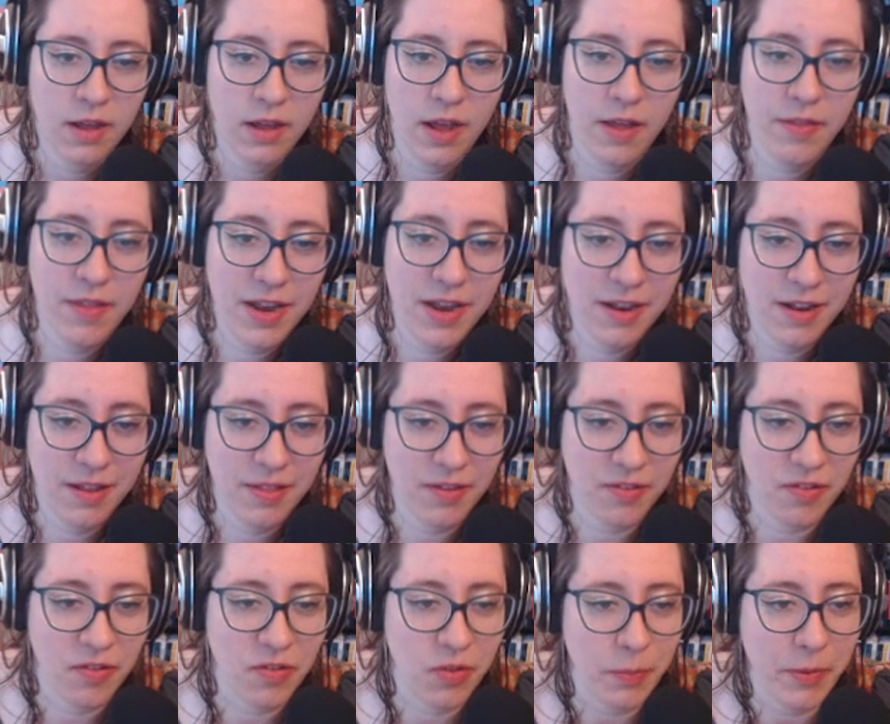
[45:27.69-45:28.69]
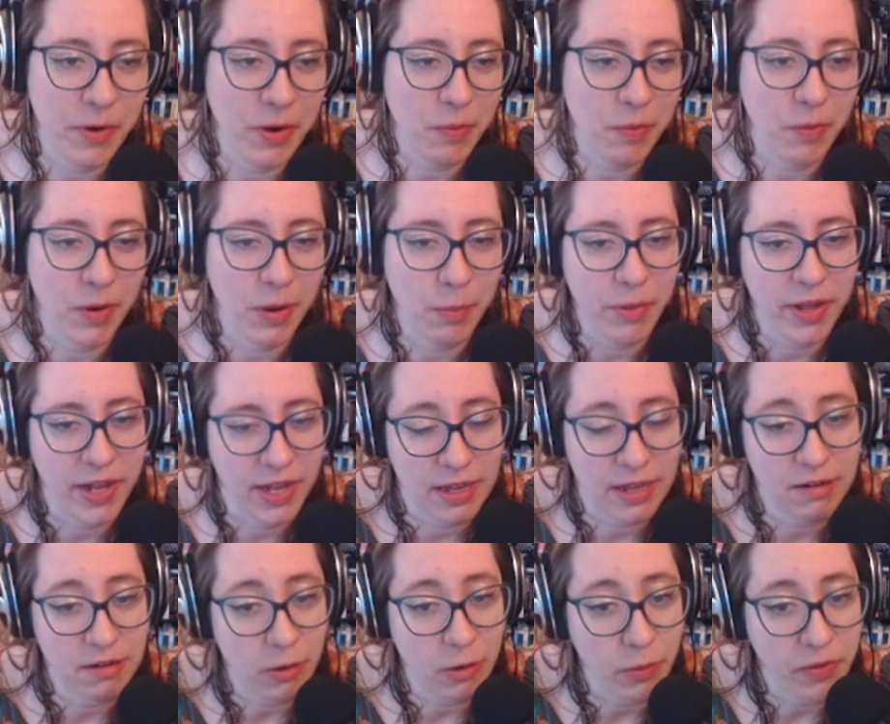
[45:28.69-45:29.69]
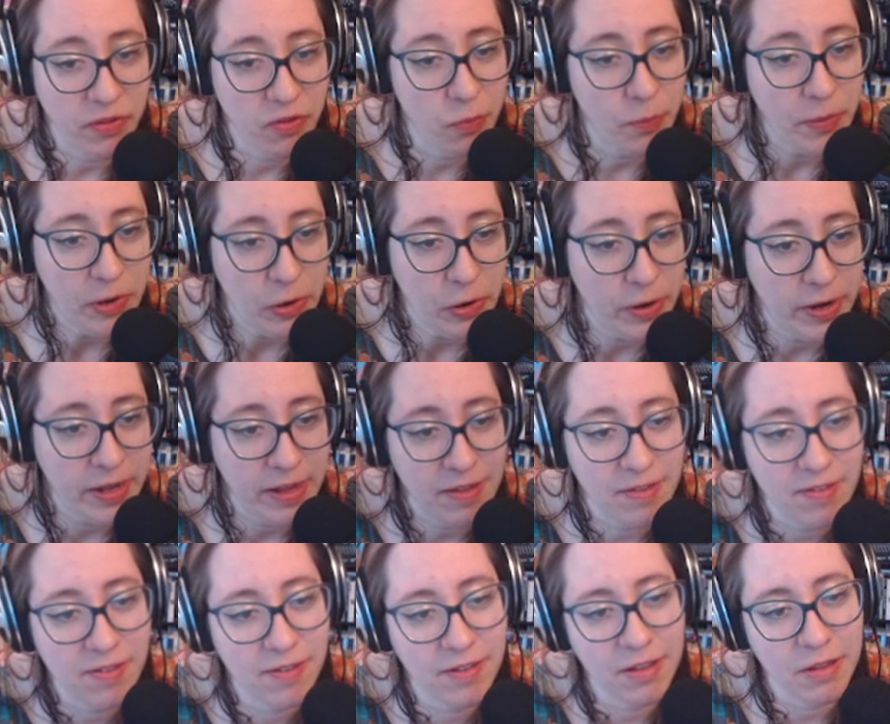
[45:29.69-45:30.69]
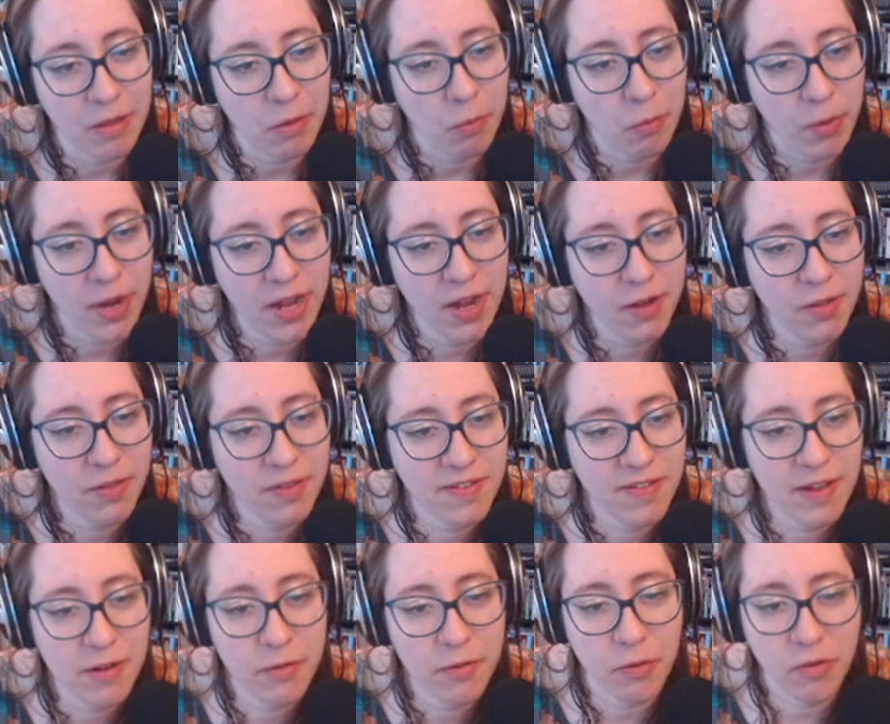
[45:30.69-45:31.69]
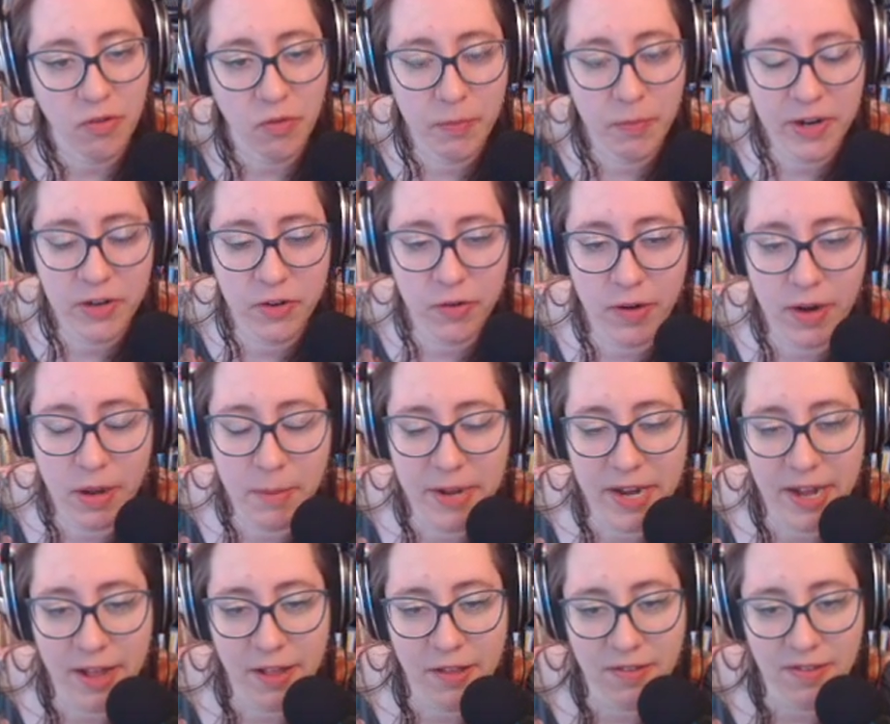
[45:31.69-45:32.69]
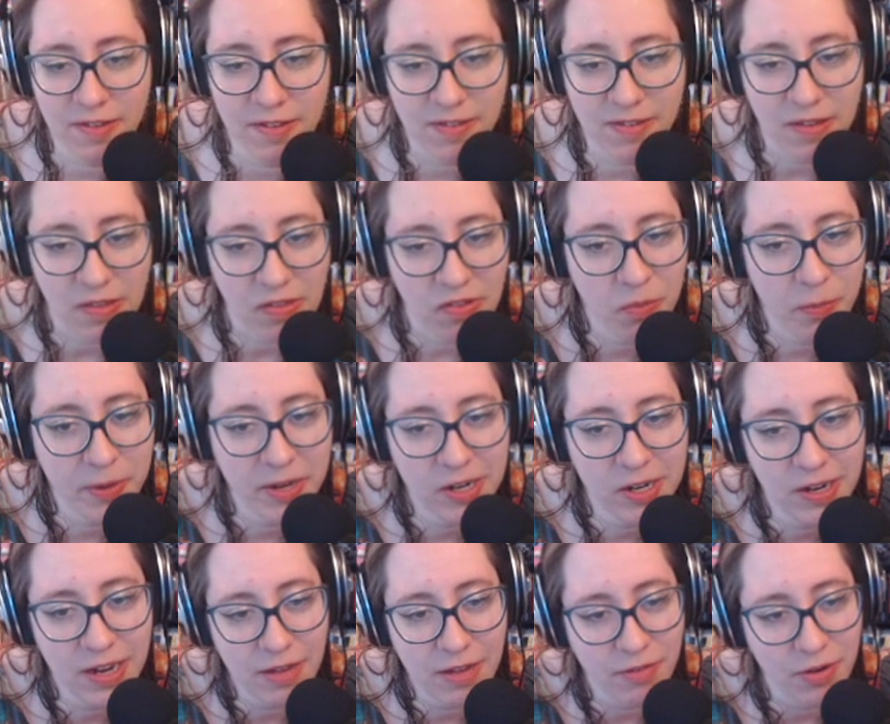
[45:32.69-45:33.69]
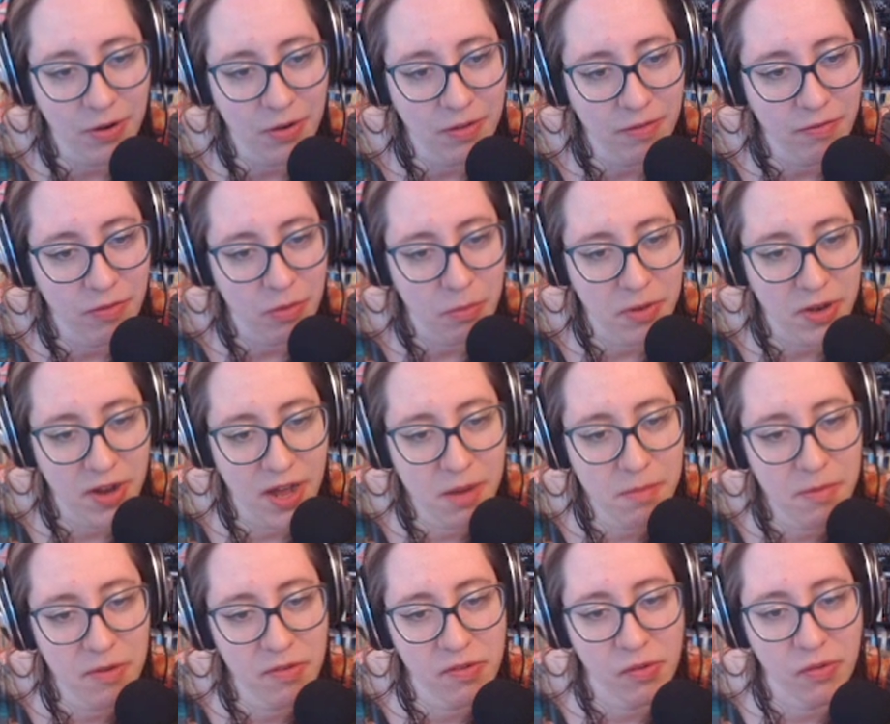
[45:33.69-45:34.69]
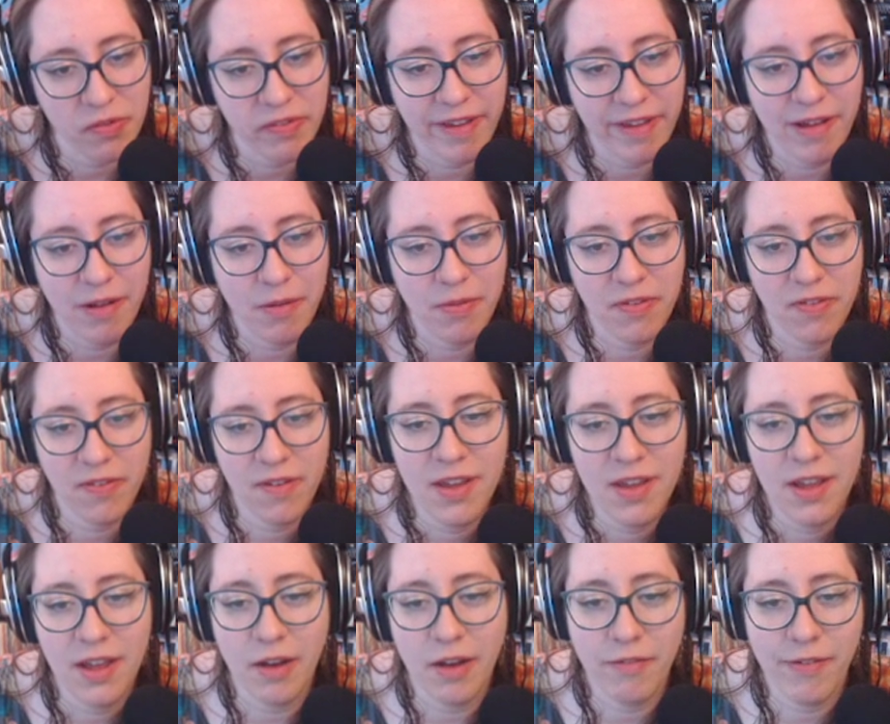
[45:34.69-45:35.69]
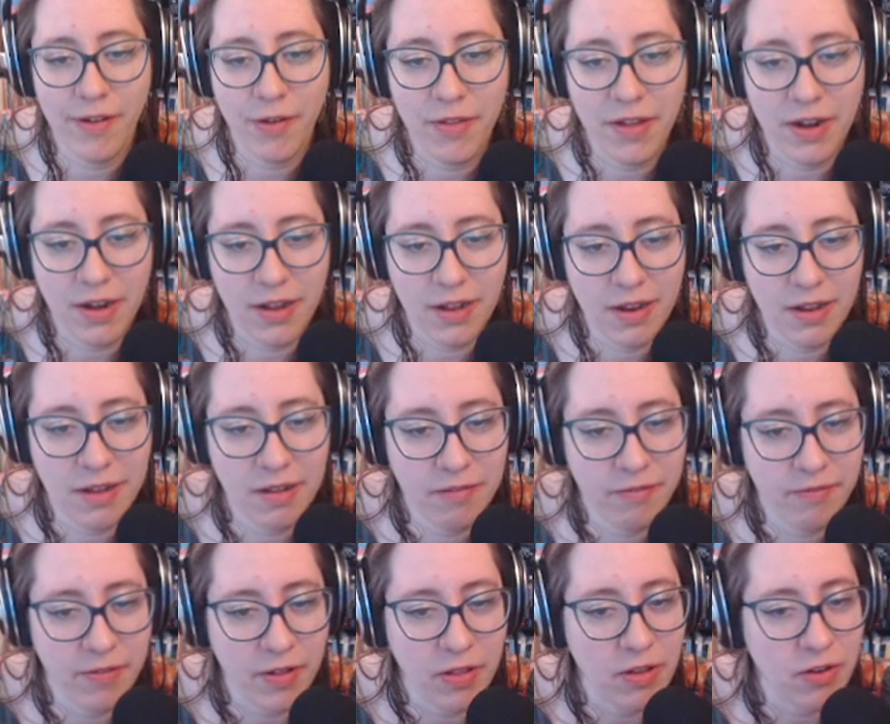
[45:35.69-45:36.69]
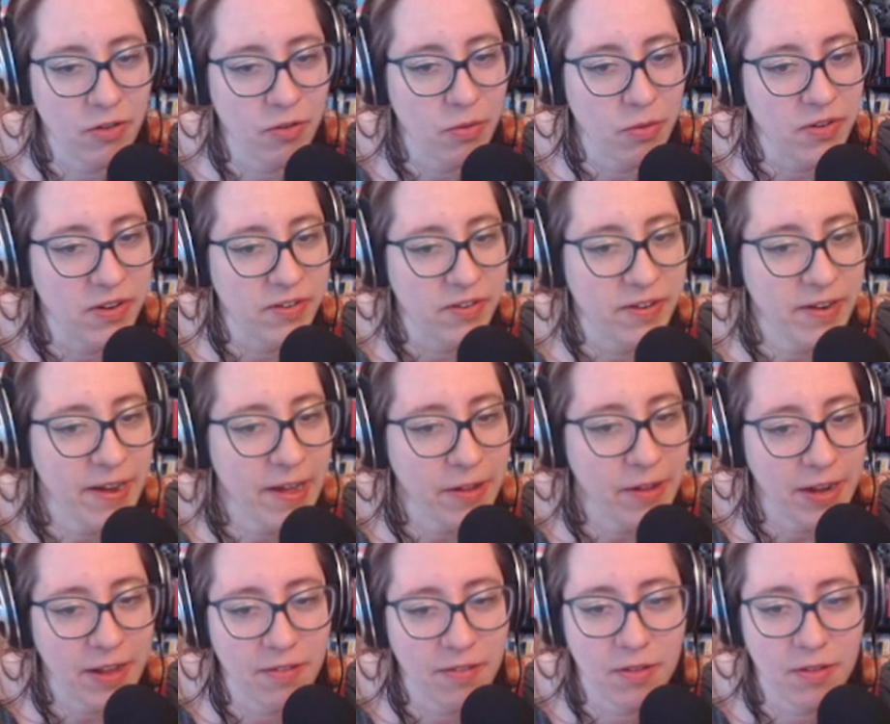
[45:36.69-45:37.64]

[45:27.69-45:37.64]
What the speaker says: And then this is the part where I'm like, I don't know what Spear is. You ran all the sound through a spectrogram analysis in Spear, even all of the non-musical sounds, and found that it fell into a detonality.